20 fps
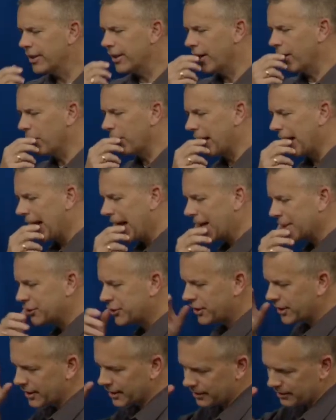there, I want to
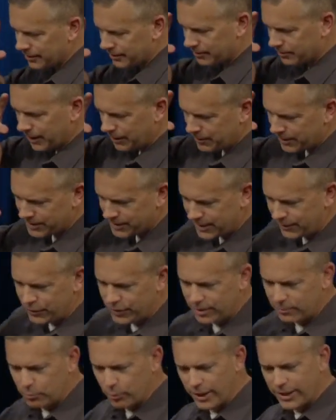ask you to maybe see if you
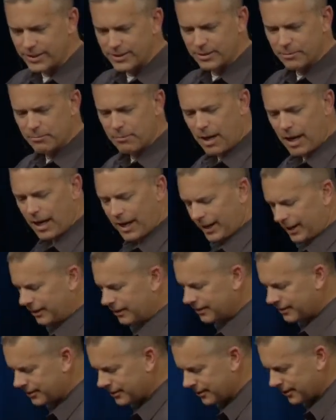can bring to
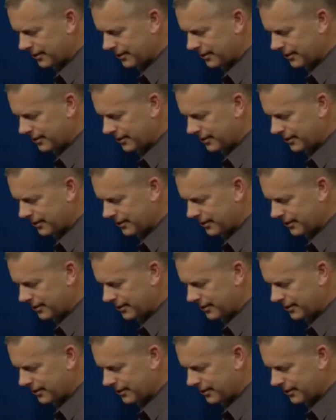mind,